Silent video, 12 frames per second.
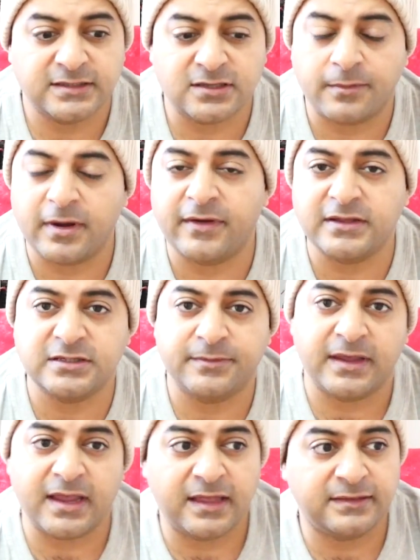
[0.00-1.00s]
saw my
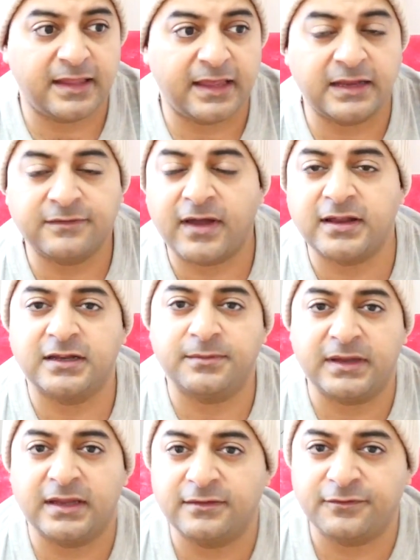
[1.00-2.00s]
resume and they invited
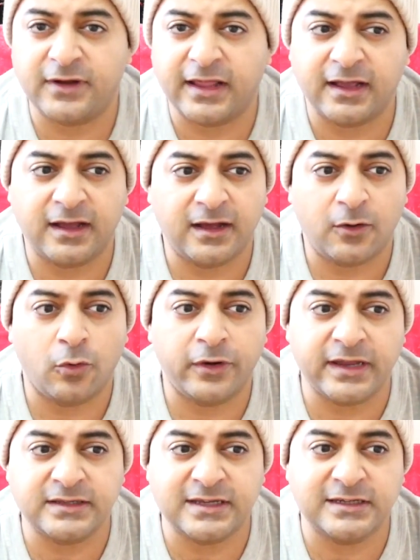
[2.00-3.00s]
me in for like a
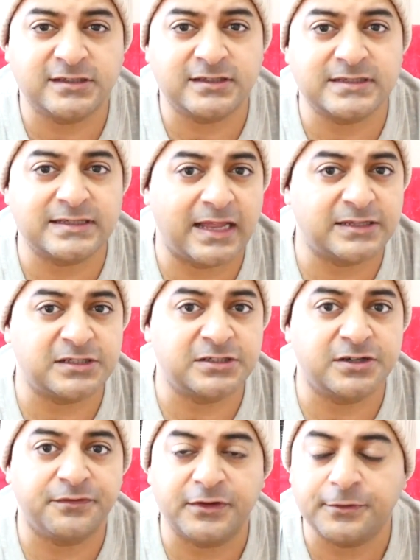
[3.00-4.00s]
orientation /
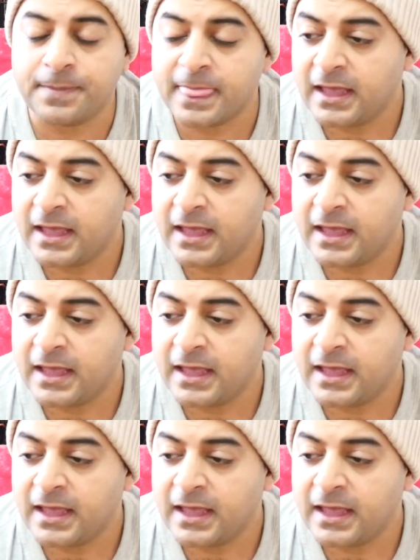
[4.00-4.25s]
interview.